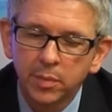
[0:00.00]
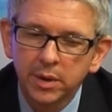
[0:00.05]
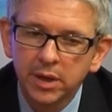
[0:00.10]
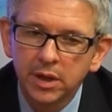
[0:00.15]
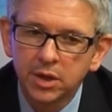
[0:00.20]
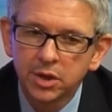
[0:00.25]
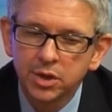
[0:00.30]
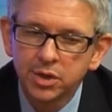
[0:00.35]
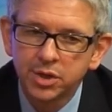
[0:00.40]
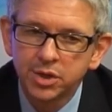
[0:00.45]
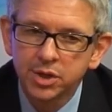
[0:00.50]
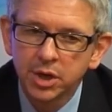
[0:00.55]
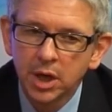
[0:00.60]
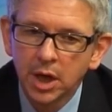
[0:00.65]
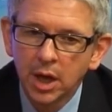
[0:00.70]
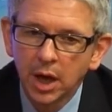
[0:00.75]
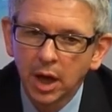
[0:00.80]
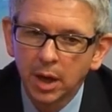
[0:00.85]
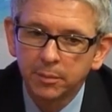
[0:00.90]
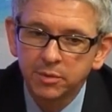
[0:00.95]
because
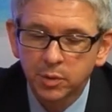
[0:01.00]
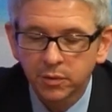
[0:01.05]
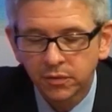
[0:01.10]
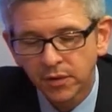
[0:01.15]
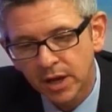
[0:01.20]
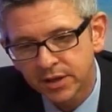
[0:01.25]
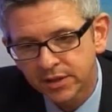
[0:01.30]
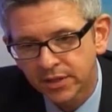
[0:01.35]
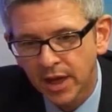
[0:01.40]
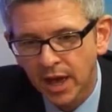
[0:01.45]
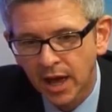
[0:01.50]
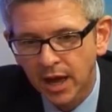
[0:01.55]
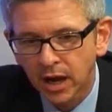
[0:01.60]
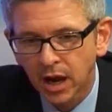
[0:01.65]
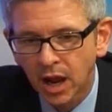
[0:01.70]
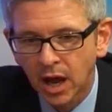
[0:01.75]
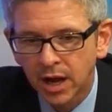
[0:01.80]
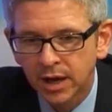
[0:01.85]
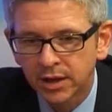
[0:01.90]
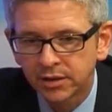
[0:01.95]
to be fair to the
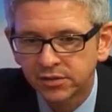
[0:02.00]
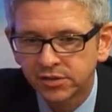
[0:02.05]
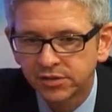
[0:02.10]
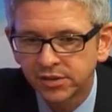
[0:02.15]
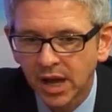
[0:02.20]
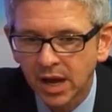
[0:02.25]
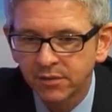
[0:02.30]
airlines,